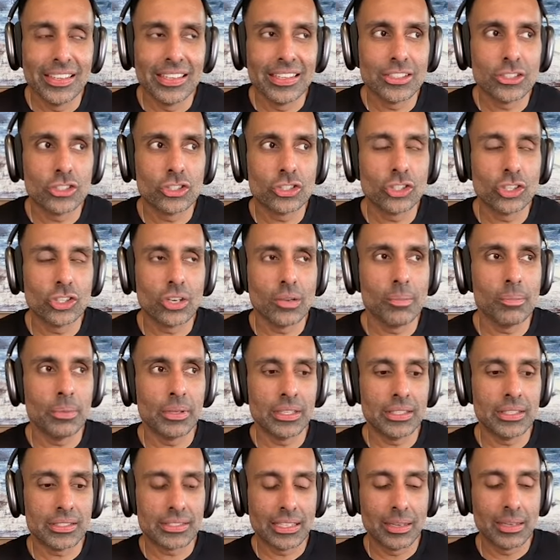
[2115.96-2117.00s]
it shouldn't
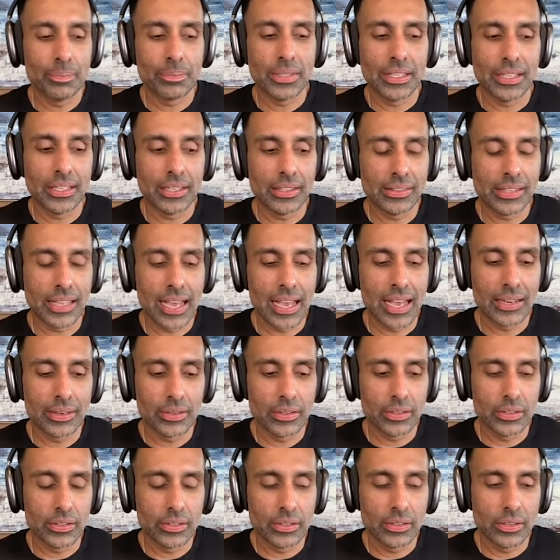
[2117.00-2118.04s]
be something
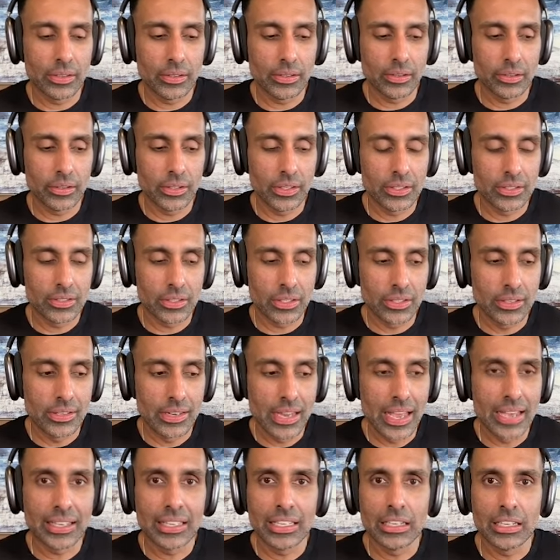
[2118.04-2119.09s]
that is a
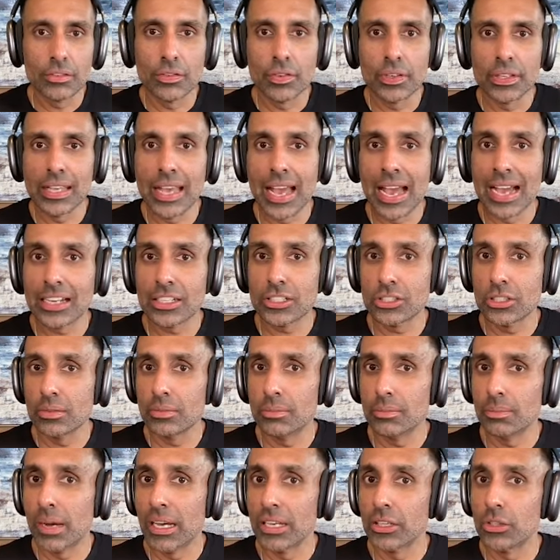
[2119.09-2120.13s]
negative
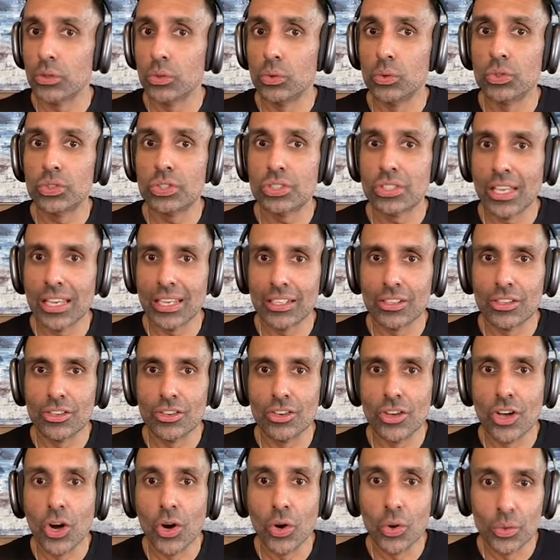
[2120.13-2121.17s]
reaction by you saying
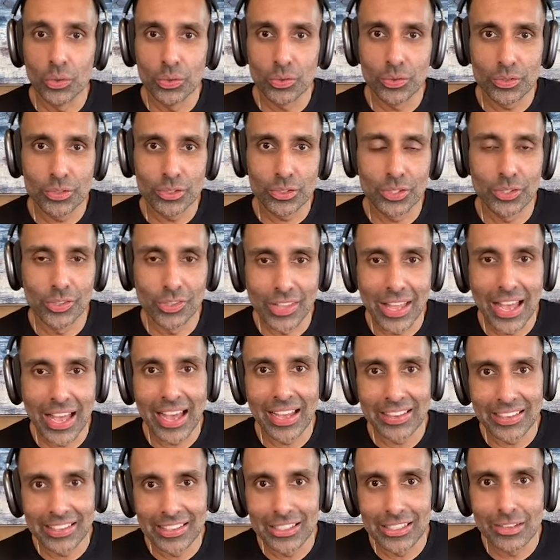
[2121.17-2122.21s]
no to
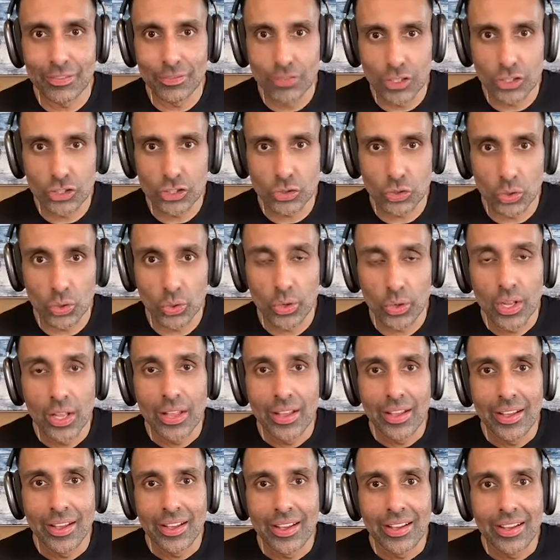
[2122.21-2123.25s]
that individual
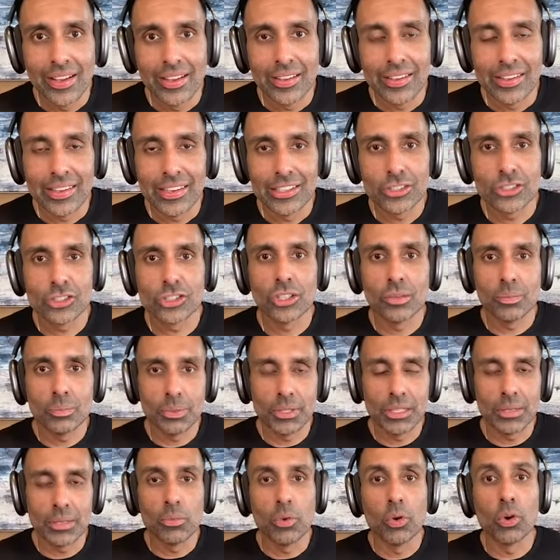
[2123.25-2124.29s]
it should
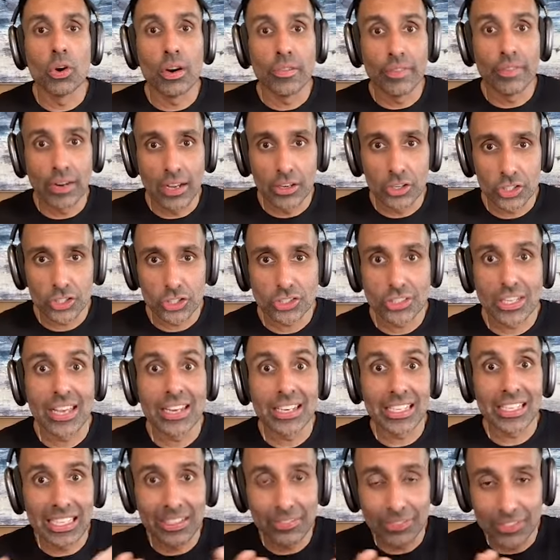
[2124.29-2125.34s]
be more of an
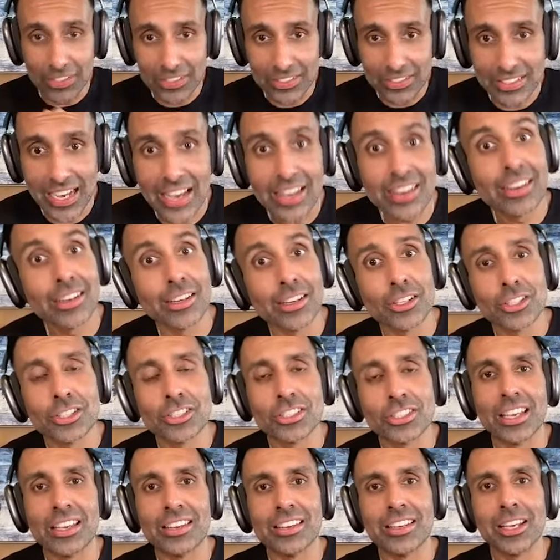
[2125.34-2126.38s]
understanding. And if there's not an
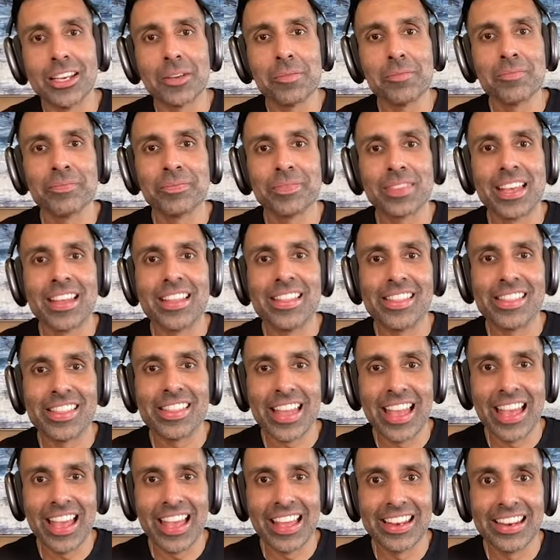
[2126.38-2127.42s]
understanding,
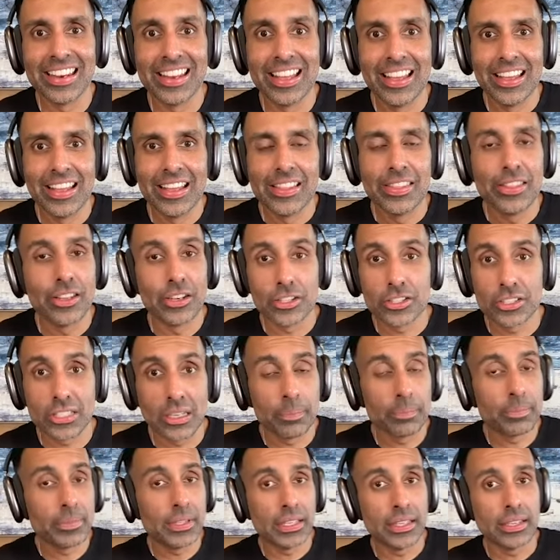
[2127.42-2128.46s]
then there's
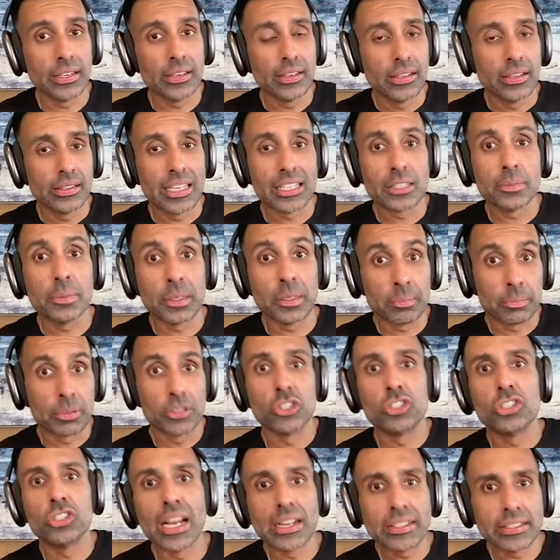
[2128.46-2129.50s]
something that's being
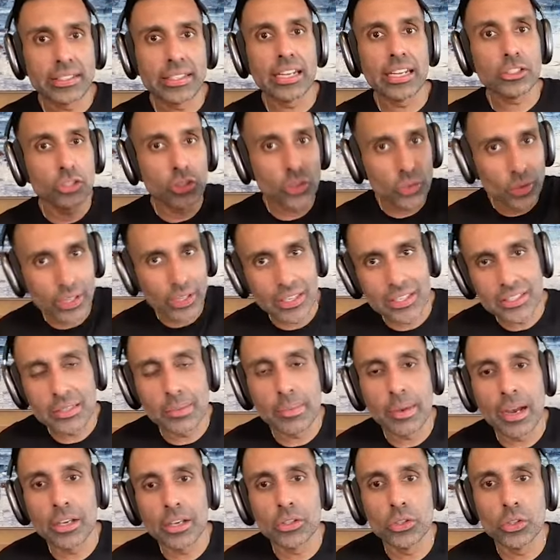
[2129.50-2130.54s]
projected at you. And it's
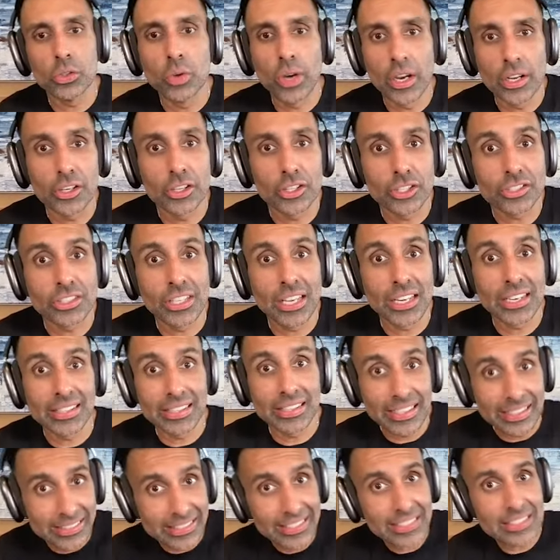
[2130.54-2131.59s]
about you understanding
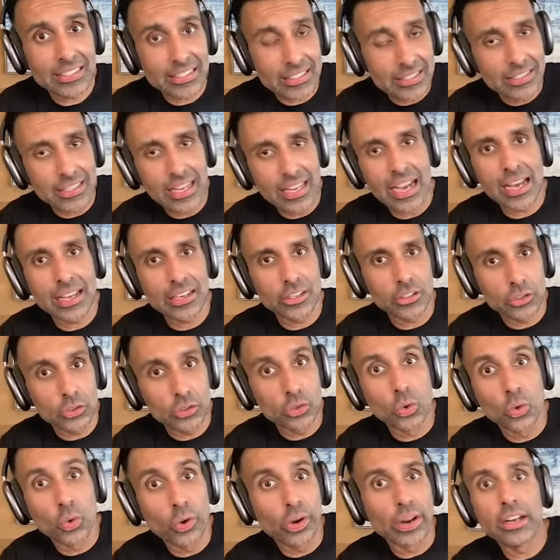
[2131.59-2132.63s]
that this is not
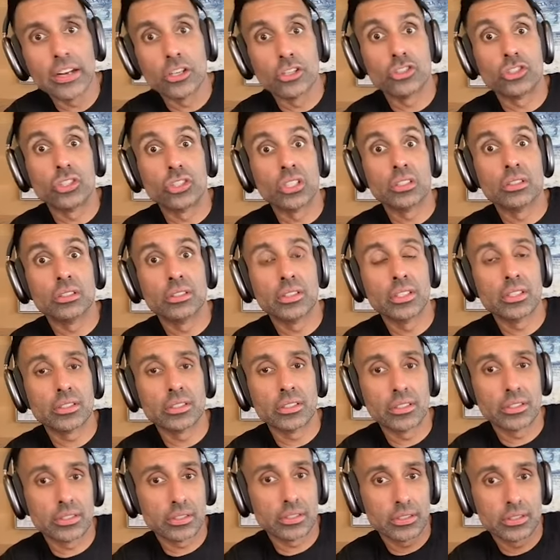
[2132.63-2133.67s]
your energy, this
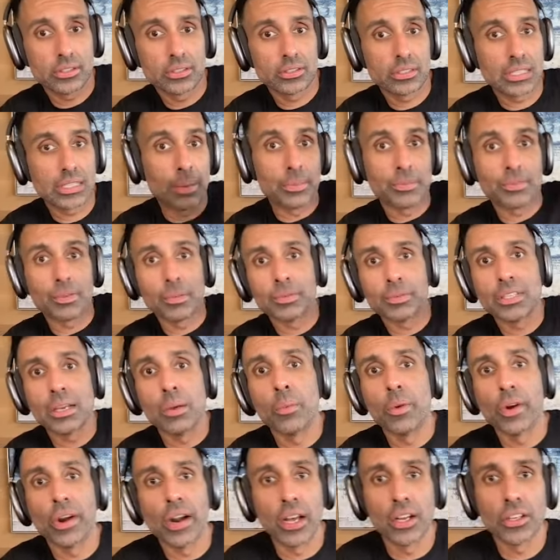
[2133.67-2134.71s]
is coming from
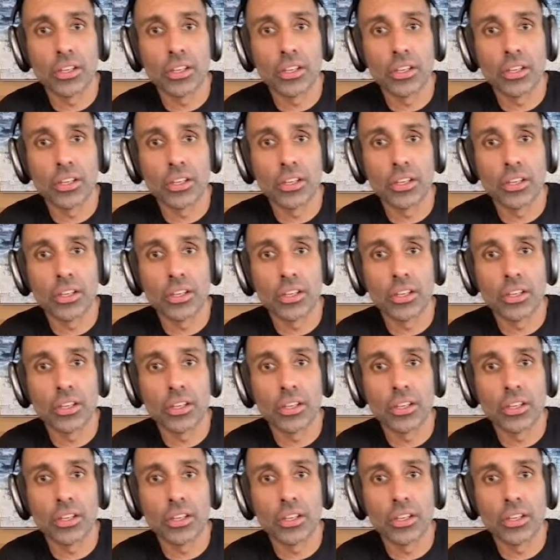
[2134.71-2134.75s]
somewhere